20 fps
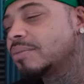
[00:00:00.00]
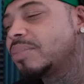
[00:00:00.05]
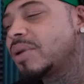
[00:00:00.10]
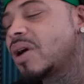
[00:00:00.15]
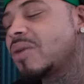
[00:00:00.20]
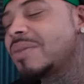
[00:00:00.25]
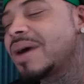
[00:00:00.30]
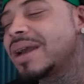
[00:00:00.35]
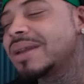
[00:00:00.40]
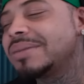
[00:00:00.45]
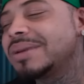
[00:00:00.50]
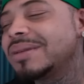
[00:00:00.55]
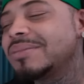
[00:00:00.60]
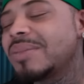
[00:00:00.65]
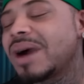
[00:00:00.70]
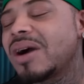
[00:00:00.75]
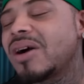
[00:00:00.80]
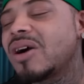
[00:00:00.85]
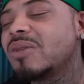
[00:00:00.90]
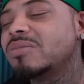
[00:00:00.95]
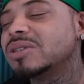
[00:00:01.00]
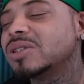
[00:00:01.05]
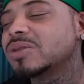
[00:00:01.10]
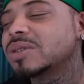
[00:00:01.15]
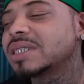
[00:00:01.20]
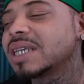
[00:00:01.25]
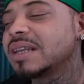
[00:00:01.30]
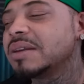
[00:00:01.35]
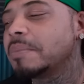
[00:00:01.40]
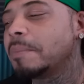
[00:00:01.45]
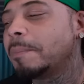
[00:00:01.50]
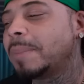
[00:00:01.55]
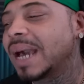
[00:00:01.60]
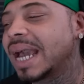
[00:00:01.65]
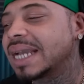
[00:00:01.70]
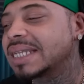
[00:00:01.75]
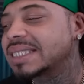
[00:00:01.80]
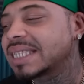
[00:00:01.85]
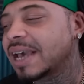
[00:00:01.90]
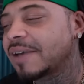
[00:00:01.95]
Bro, my my homies was hitting
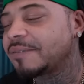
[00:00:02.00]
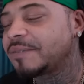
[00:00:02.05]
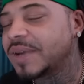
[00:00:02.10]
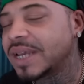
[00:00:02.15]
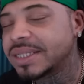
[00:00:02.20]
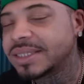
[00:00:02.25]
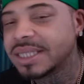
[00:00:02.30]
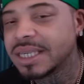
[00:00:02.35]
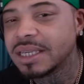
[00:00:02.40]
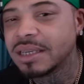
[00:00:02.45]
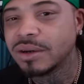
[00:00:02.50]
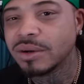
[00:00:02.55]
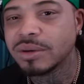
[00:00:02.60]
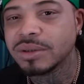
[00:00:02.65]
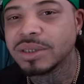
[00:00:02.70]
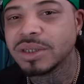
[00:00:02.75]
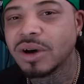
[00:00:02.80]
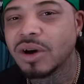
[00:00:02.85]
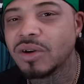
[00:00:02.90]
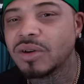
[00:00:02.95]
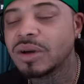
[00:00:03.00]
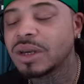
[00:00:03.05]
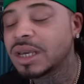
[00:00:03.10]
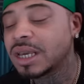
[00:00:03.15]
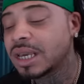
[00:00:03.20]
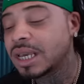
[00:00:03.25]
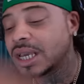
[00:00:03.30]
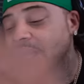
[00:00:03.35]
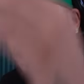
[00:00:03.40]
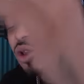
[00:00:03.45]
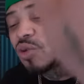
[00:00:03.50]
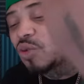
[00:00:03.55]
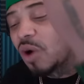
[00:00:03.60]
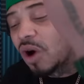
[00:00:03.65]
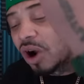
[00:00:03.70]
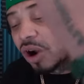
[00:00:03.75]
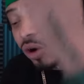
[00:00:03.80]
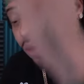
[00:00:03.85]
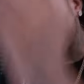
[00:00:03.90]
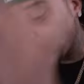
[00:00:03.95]
banks at 15 years old. You
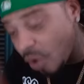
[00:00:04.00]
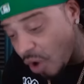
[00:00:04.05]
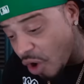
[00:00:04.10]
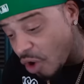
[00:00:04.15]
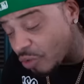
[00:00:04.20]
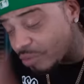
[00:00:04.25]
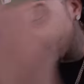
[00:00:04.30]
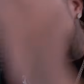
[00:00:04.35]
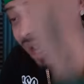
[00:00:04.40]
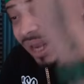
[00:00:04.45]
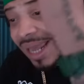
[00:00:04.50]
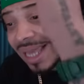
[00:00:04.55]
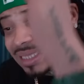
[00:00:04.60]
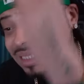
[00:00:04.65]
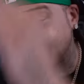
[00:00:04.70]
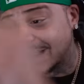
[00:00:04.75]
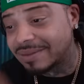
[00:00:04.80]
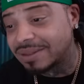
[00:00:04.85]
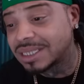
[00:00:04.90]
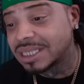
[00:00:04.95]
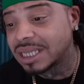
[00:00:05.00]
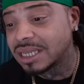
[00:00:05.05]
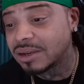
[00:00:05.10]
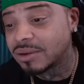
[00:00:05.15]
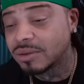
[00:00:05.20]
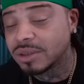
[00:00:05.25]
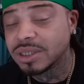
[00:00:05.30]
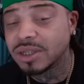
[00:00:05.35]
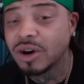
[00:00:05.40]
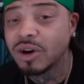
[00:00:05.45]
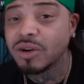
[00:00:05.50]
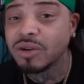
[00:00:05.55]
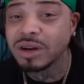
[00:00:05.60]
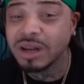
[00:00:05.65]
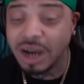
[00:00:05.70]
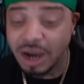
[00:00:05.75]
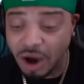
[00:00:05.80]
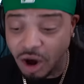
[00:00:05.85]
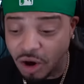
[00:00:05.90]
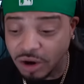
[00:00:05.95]
are a grown man at 17 years
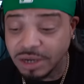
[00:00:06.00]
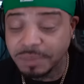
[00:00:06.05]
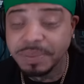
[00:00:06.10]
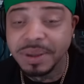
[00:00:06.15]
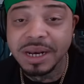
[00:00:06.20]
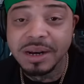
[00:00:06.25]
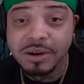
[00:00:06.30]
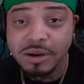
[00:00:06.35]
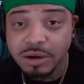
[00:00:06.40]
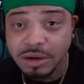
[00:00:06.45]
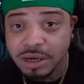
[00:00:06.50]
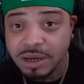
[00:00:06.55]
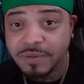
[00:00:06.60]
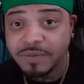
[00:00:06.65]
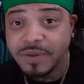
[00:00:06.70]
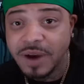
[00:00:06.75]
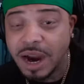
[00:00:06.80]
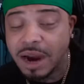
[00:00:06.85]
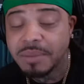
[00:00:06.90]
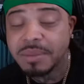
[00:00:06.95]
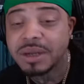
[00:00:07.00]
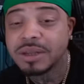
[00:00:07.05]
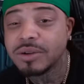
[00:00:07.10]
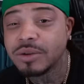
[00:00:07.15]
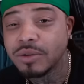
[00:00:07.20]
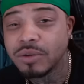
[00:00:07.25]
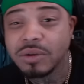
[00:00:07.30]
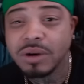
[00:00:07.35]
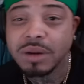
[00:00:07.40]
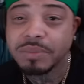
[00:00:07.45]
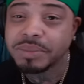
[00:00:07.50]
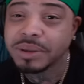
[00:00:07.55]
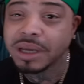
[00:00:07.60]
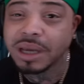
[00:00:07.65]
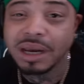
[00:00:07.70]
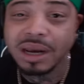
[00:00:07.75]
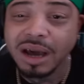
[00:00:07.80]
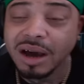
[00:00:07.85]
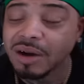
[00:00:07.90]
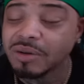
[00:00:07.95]
old, all depending on the environment you grew up
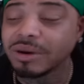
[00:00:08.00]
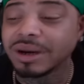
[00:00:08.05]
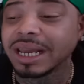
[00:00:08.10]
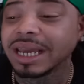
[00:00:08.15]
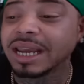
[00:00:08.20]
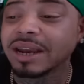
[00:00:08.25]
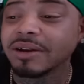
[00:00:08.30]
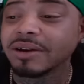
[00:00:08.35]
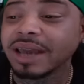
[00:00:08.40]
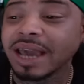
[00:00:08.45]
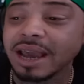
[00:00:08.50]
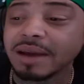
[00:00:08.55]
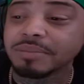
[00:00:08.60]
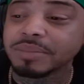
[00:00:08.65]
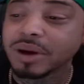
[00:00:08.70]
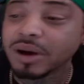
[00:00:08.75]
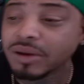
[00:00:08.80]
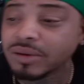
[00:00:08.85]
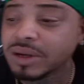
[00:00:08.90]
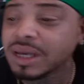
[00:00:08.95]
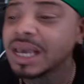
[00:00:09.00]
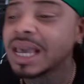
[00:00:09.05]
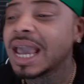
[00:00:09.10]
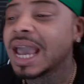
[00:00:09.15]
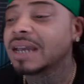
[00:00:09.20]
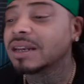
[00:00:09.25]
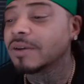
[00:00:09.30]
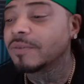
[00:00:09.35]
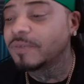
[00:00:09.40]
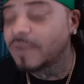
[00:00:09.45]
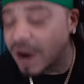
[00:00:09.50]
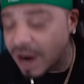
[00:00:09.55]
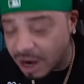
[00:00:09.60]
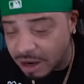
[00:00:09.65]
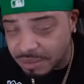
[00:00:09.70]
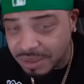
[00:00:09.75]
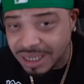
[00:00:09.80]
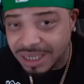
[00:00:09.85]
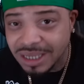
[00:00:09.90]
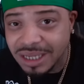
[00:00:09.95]
in. I don't want to hear that, bro. In the
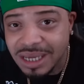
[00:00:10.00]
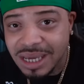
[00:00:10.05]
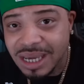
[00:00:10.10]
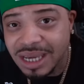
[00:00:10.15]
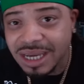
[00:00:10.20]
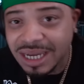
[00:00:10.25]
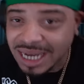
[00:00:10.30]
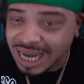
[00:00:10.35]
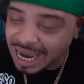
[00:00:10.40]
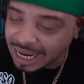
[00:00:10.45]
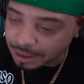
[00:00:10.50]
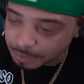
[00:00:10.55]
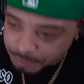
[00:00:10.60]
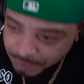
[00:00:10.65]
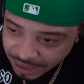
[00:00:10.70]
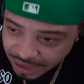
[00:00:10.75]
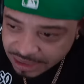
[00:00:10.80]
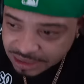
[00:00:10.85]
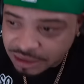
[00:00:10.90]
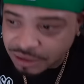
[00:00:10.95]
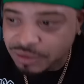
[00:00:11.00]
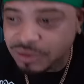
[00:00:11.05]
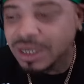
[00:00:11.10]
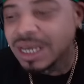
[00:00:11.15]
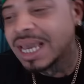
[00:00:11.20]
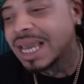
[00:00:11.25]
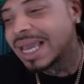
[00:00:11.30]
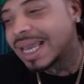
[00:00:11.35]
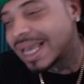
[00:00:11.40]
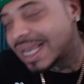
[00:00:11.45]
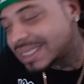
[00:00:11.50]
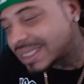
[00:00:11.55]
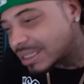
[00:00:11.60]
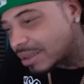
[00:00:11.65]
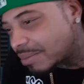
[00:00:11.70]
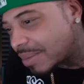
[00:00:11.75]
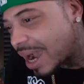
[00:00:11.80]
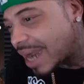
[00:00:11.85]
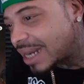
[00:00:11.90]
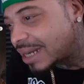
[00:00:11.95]
environment he in, he had a pistol, hit
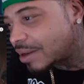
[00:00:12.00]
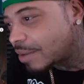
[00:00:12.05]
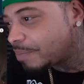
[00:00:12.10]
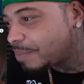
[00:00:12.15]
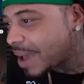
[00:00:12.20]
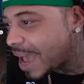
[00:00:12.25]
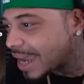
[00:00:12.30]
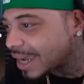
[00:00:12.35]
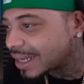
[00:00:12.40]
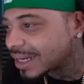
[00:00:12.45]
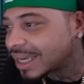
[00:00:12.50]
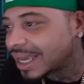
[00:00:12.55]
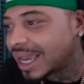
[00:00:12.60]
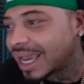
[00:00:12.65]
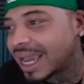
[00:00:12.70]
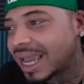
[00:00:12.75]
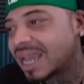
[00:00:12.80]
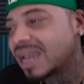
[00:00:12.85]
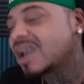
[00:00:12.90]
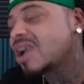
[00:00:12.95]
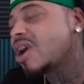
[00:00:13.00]
somebody in the back of the head,